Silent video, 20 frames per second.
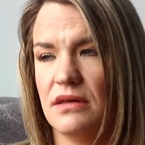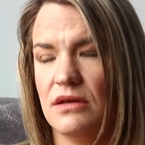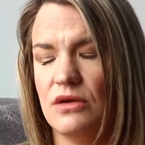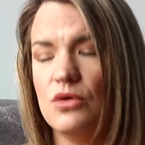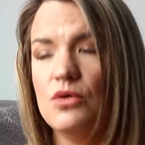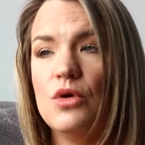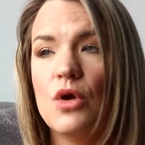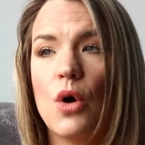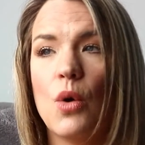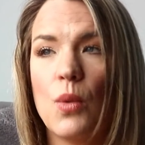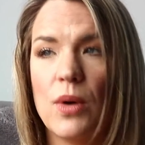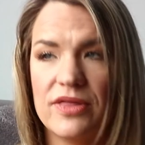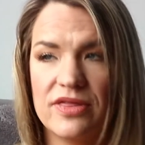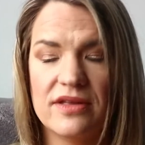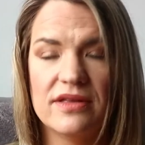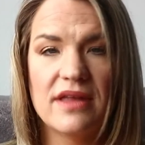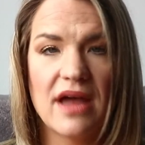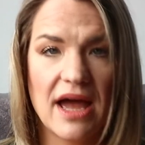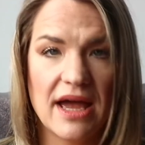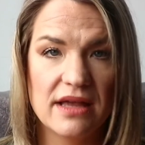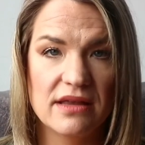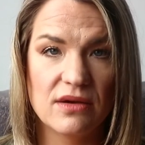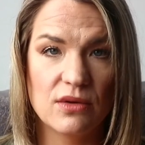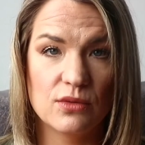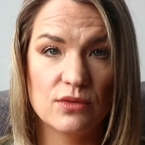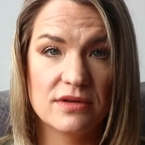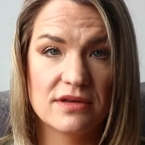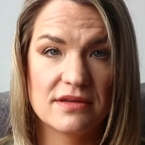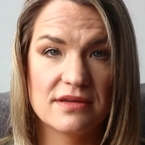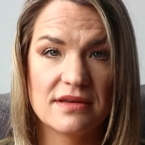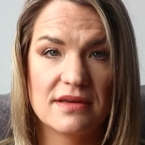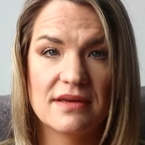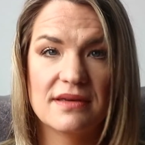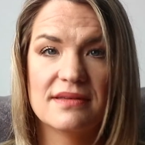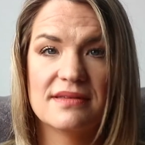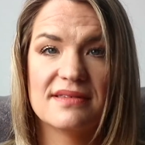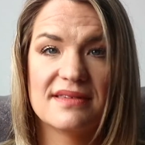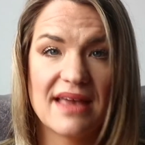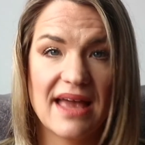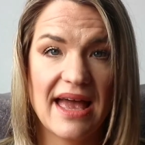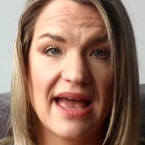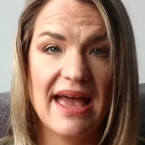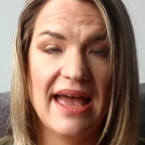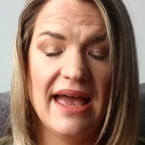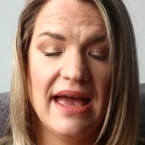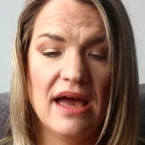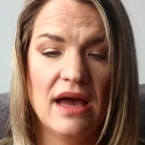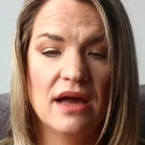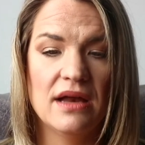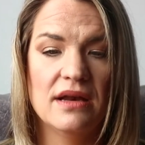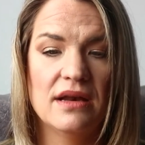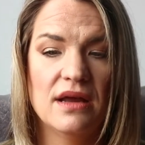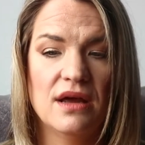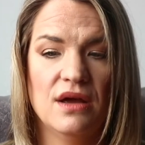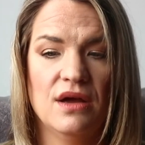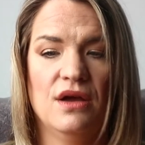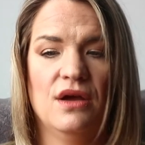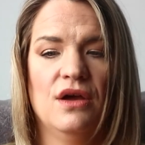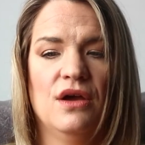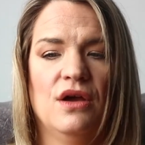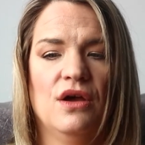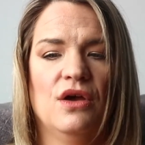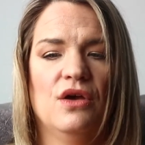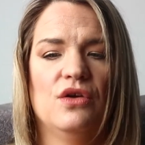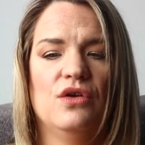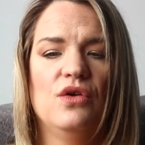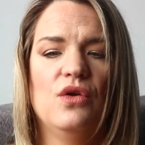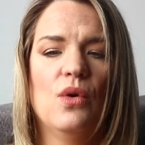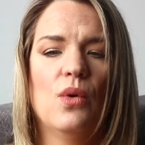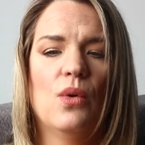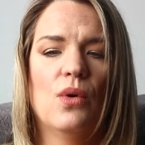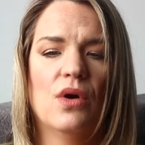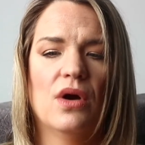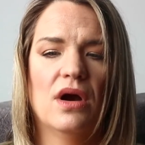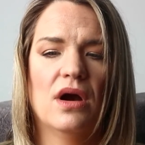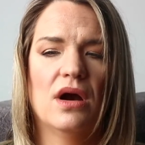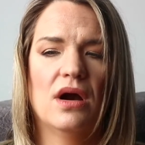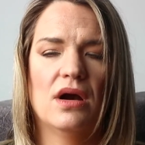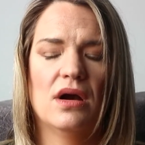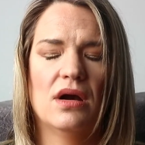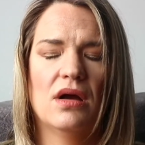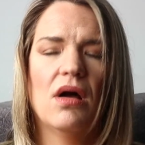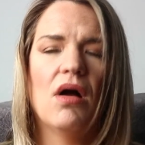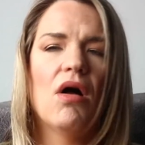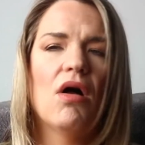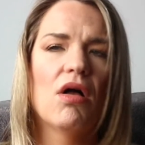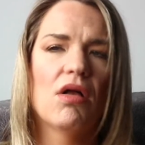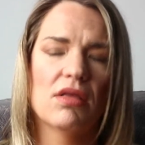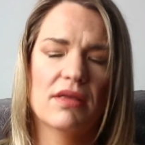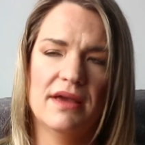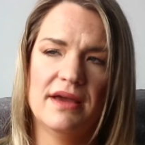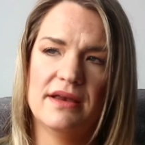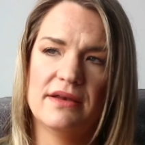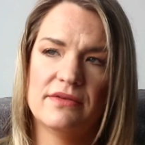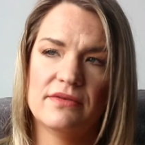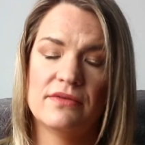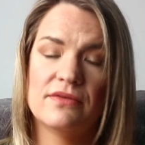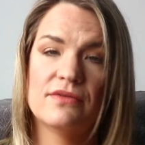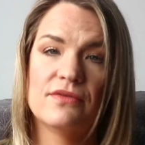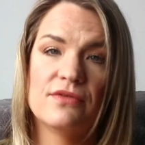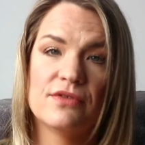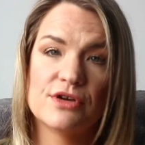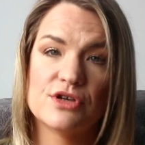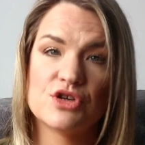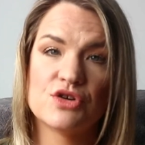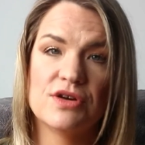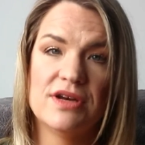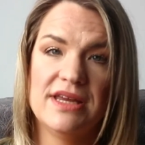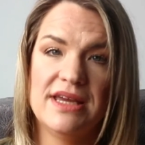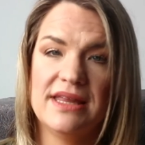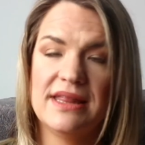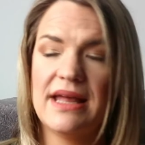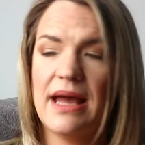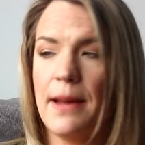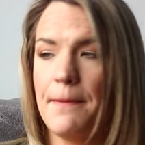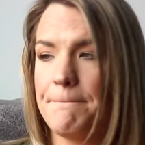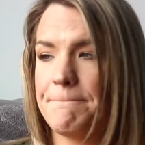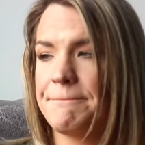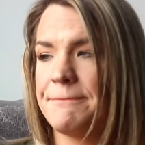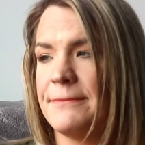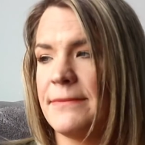you know what the diagnosis is and you're all in for treating that.